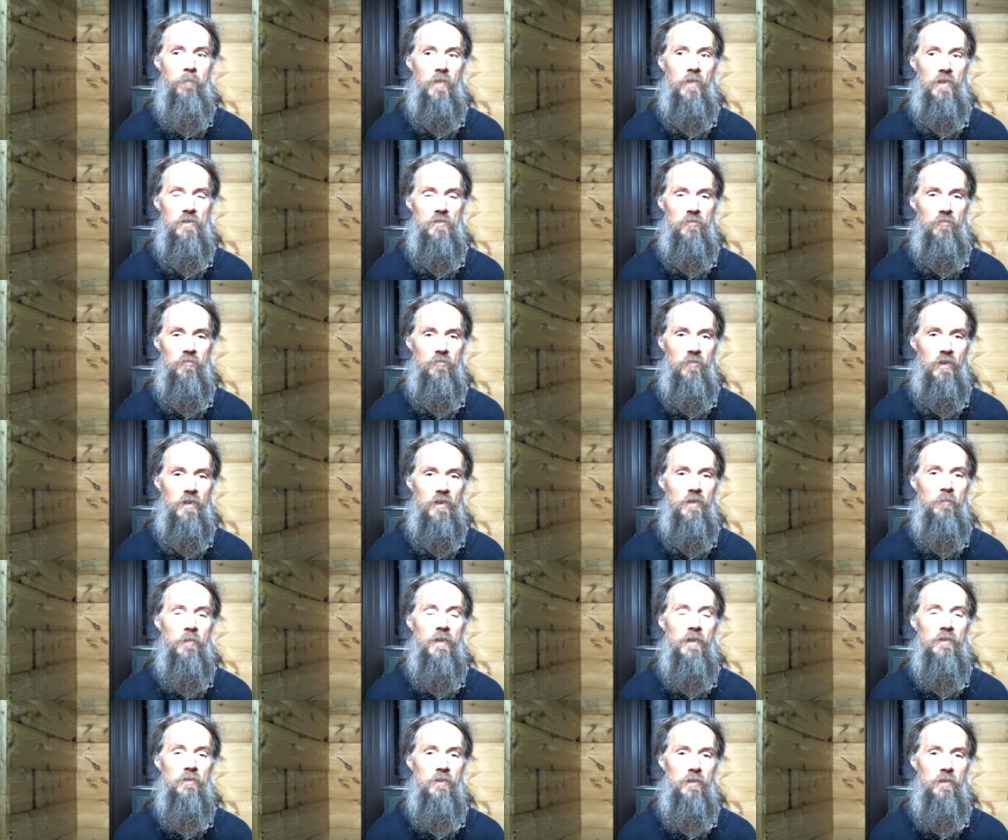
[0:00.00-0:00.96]
it's
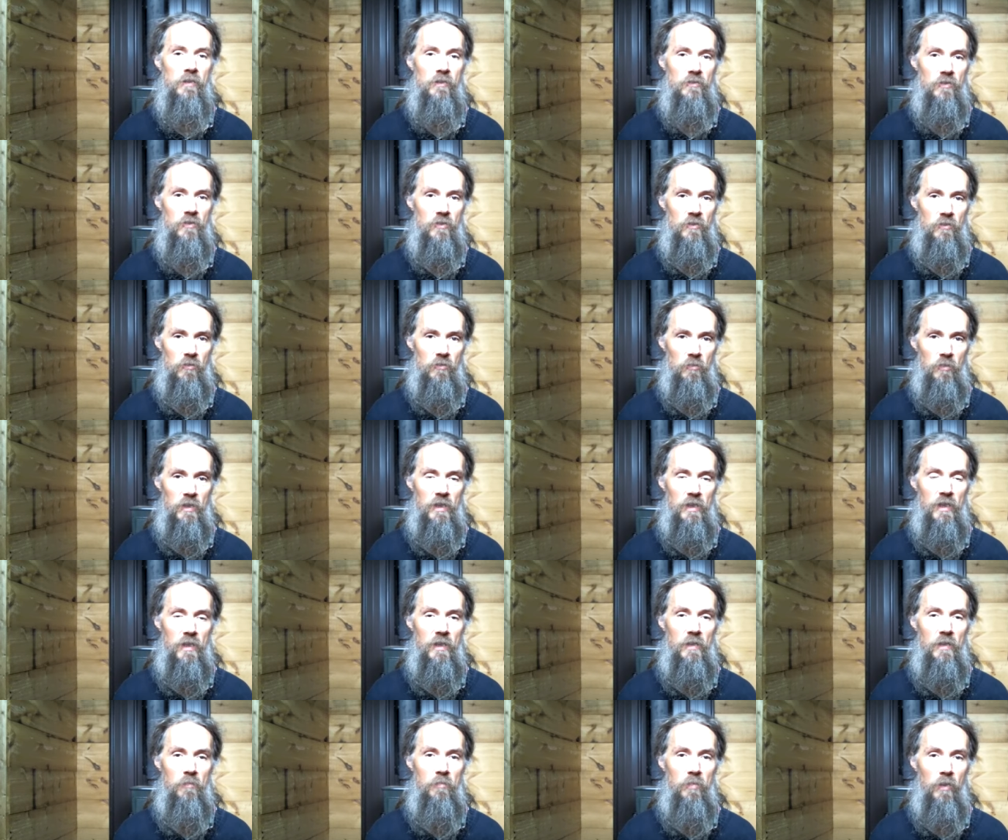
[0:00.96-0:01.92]
fundamentally there's a
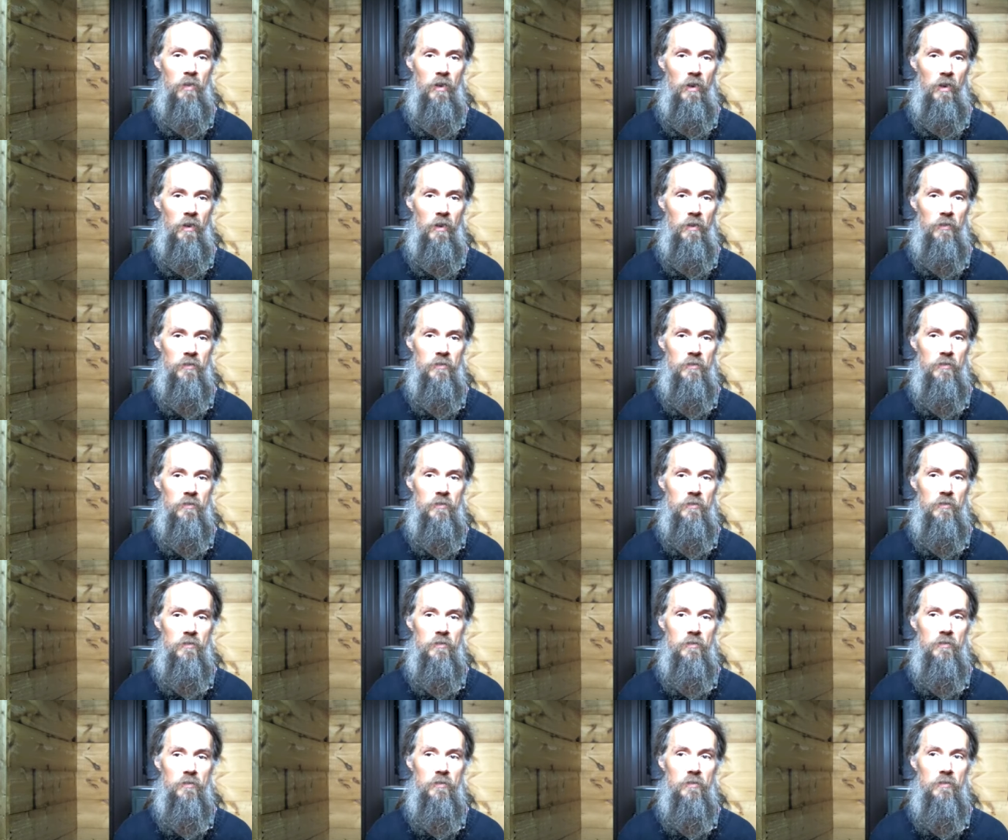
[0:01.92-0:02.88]
three part
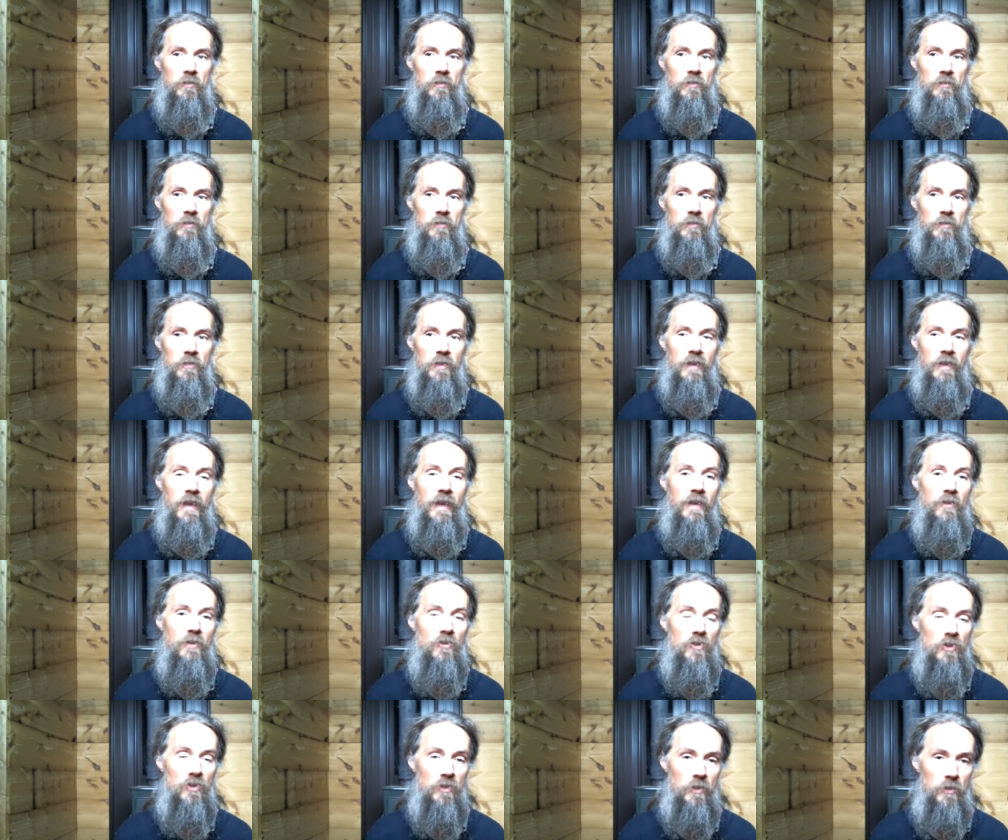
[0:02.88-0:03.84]

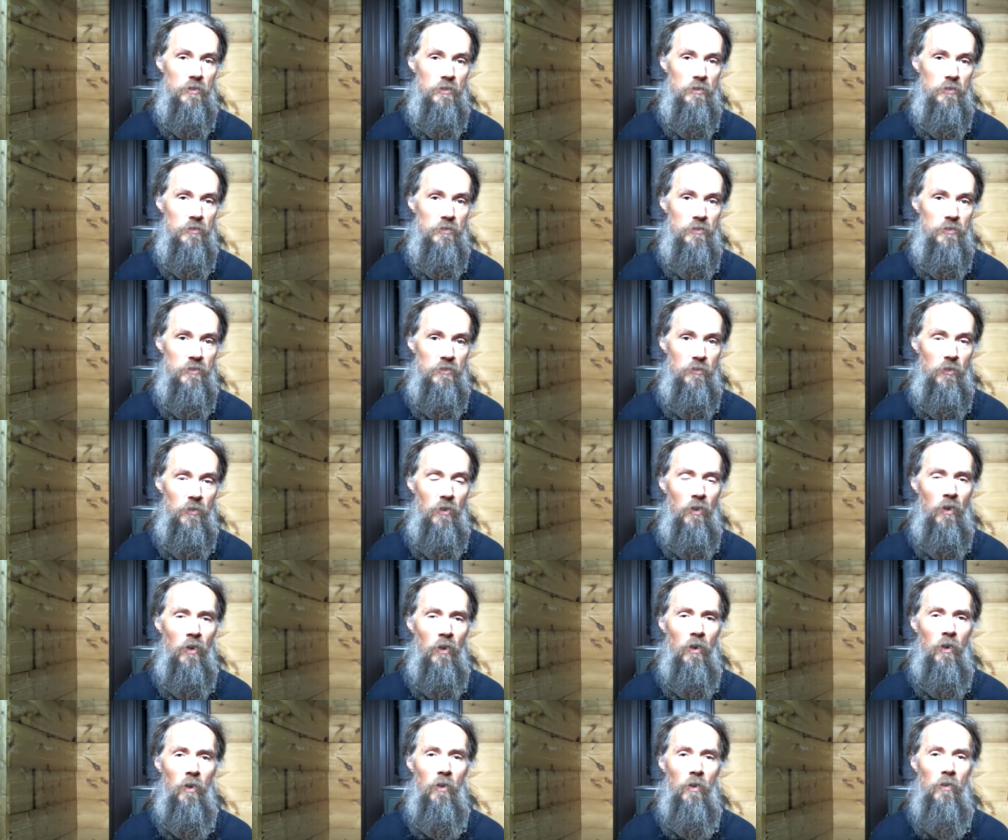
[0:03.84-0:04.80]
nature to
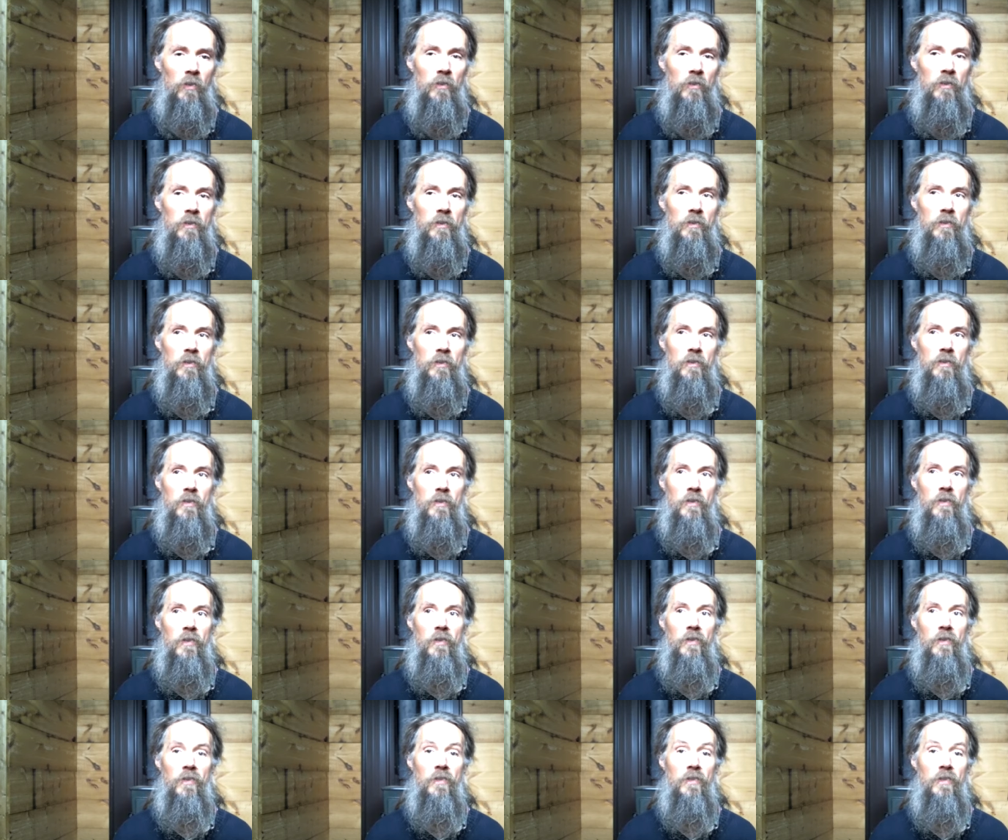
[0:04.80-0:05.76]
all
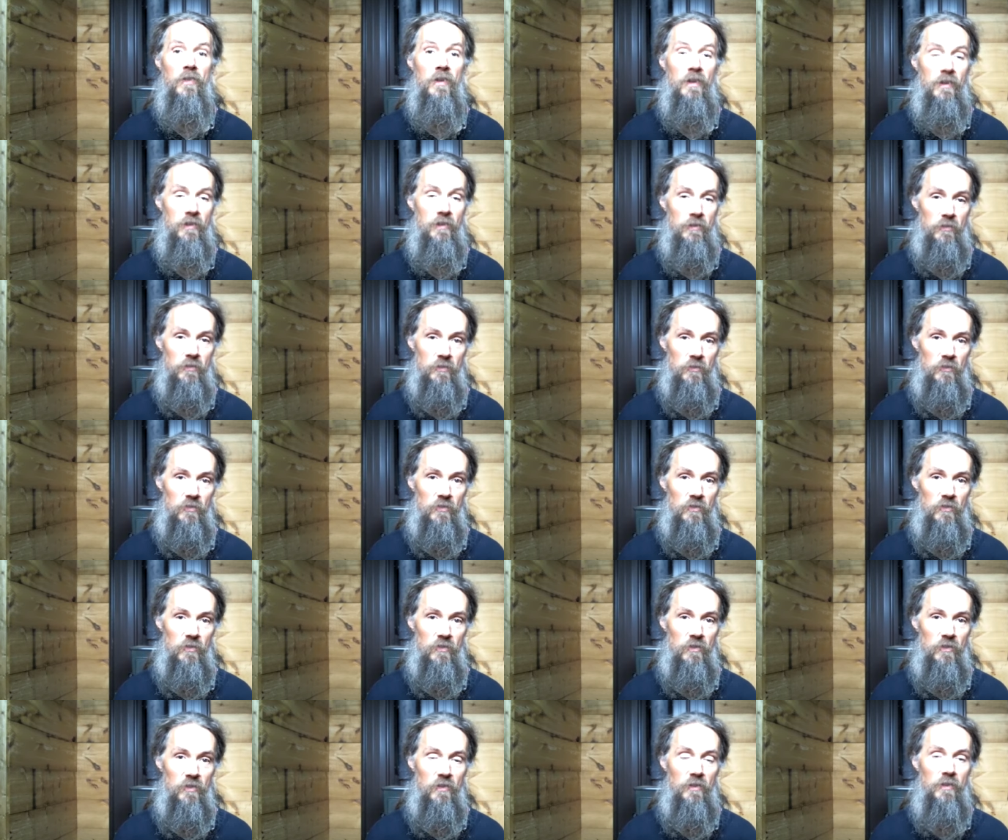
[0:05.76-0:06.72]
things
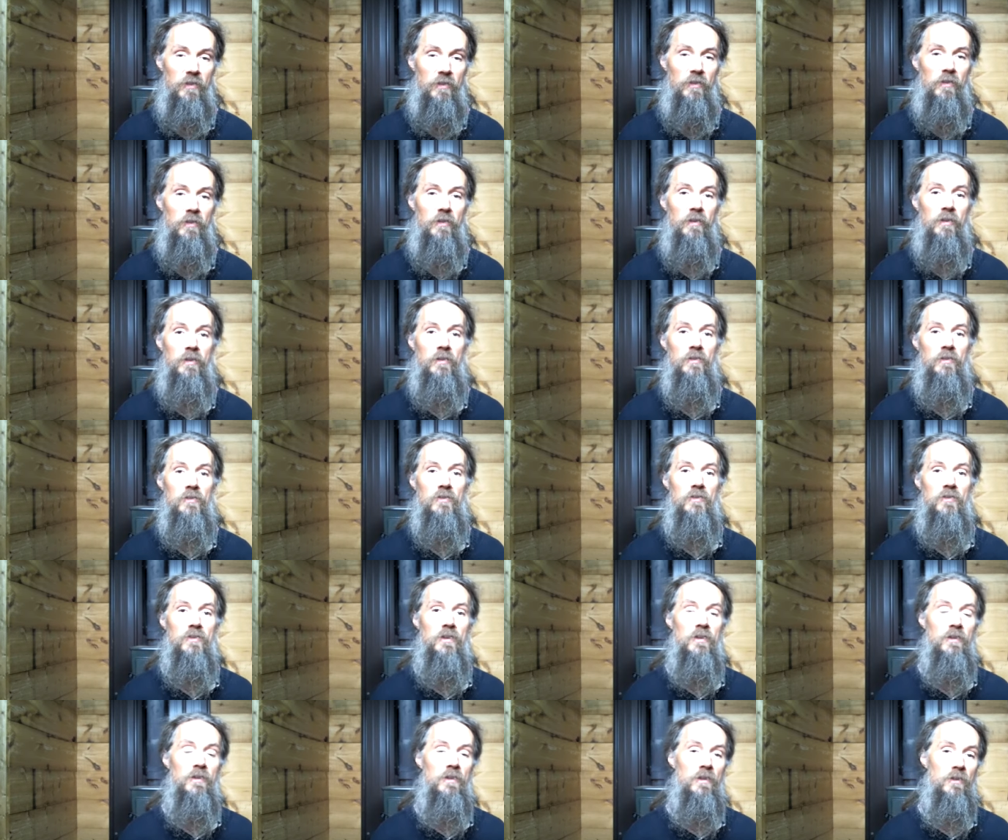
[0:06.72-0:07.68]
is
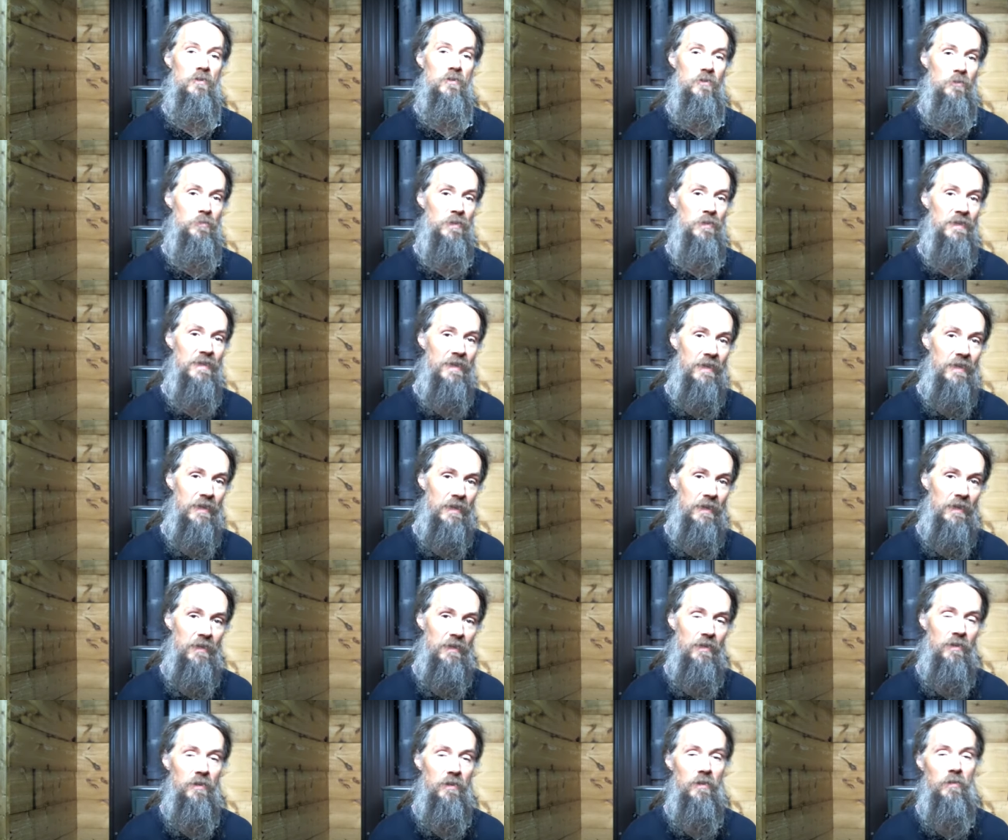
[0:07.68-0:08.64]
that there's a
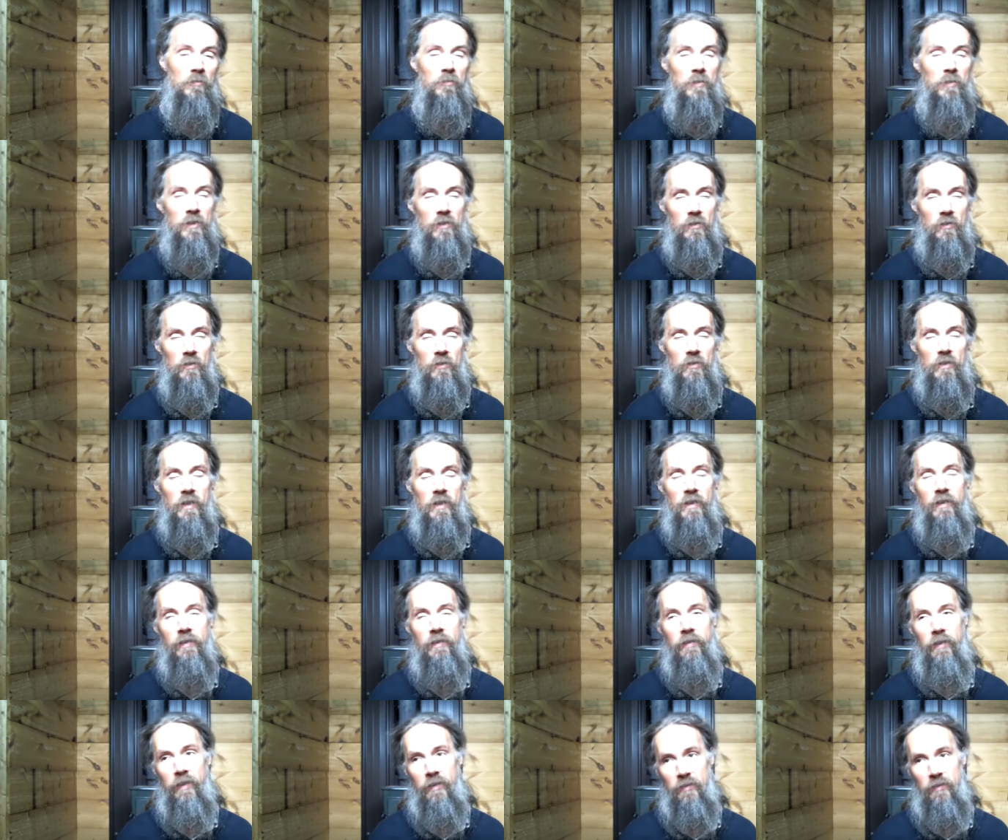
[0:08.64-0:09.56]
beginning, a middle, and an